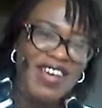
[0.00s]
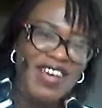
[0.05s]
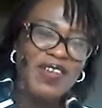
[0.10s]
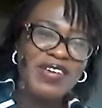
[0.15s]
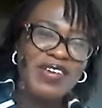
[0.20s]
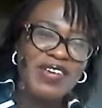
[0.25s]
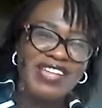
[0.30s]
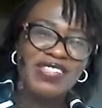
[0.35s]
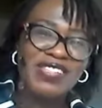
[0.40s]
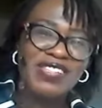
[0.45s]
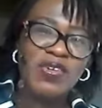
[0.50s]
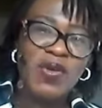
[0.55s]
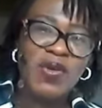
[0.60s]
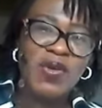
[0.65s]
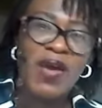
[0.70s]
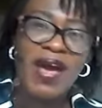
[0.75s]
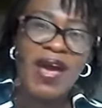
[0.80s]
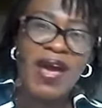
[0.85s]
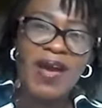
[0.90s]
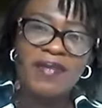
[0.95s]
Okay,
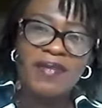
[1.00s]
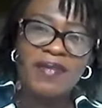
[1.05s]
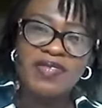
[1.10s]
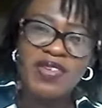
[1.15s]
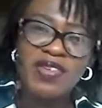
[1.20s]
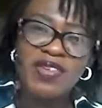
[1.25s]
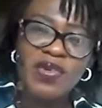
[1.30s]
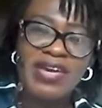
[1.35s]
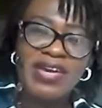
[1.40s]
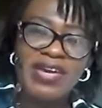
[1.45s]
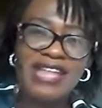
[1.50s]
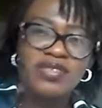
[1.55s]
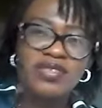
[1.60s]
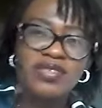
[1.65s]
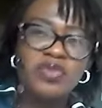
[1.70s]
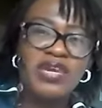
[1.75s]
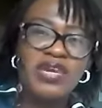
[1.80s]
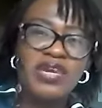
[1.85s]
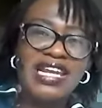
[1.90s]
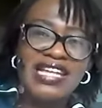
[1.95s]
so do you get
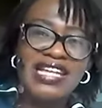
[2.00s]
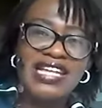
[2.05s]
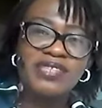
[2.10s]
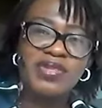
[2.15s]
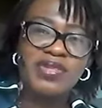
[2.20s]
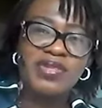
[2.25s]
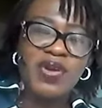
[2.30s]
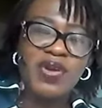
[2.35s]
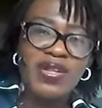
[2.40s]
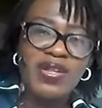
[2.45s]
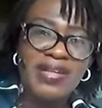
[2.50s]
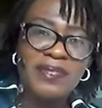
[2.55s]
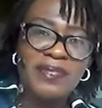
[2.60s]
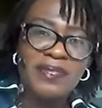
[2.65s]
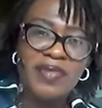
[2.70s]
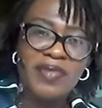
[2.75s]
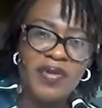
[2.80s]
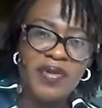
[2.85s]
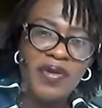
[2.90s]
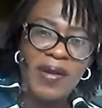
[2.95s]
to relate with other
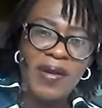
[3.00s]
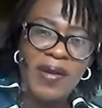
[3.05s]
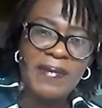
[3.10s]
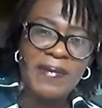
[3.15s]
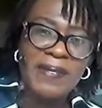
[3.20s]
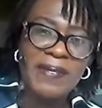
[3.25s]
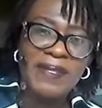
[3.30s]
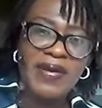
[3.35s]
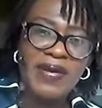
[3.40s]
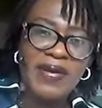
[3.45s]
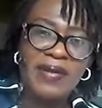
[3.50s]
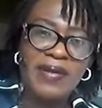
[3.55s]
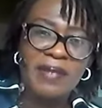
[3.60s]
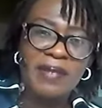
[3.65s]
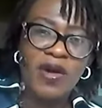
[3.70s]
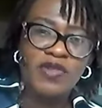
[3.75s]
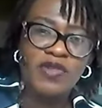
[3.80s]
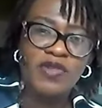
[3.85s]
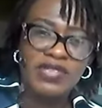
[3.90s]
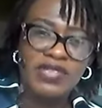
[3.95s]
program
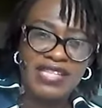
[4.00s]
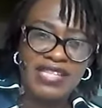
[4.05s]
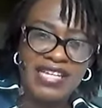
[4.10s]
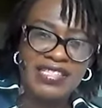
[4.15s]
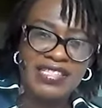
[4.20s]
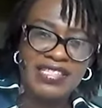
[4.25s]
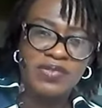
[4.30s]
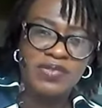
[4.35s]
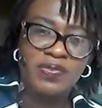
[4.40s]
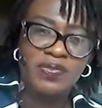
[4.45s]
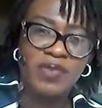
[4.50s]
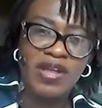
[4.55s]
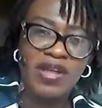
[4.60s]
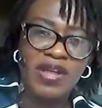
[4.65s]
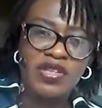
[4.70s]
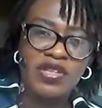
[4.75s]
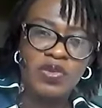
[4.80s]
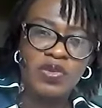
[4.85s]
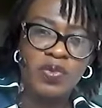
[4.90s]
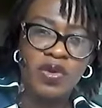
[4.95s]
officers
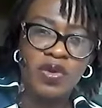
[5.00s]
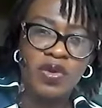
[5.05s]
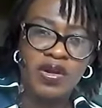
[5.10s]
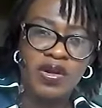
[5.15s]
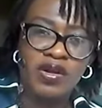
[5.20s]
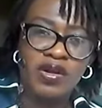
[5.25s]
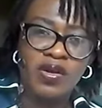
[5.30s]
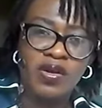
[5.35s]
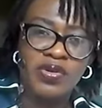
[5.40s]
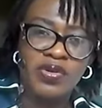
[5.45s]
while you work,